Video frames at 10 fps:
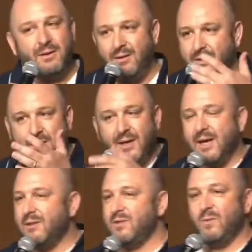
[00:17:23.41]
You're going to
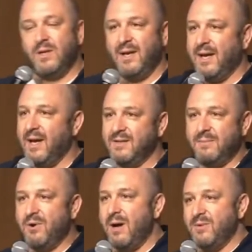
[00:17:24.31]
get this one day, guys.
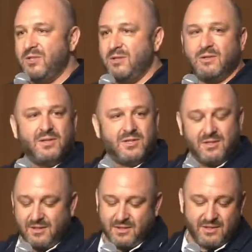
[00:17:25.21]
I promise you. You'll
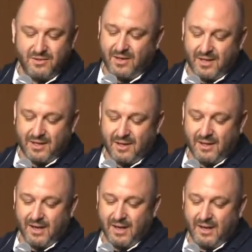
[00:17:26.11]
listen to this and you'll get that
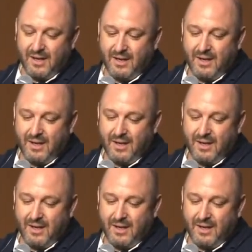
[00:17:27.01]
again.